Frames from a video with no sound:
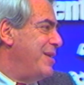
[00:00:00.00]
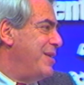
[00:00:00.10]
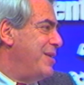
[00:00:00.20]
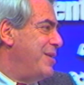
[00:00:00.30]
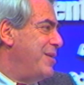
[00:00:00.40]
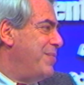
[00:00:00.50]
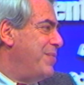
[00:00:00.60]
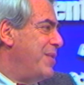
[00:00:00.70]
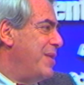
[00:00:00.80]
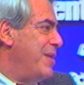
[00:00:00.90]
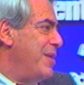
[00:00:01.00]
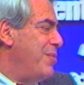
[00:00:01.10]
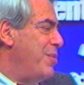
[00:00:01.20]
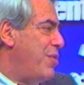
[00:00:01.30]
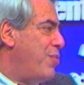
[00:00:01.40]
Uh,
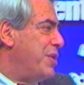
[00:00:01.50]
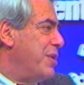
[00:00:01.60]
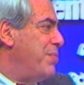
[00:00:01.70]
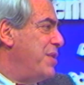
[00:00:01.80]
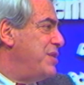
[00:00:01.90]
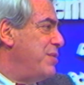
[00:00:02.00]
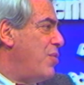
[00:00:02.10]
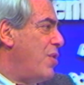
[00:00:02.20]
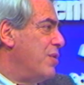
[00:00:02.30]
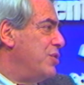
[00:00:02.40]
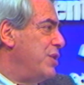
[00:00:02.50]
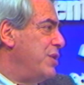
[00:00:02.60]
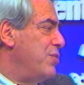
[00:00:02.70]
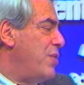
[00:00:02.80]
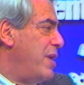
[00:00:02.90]
with what epistemology
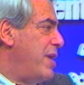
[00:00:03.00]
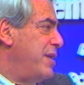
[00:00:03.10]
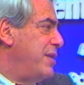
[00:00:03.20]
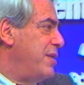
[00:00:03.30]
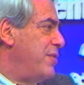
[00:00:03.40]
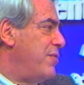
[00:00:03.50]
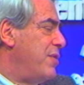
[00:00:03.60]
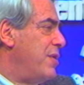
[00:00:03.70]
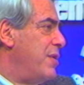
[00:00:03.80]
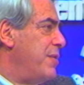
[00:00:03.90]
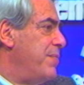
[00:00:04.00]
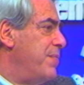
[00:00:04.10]
do I identify?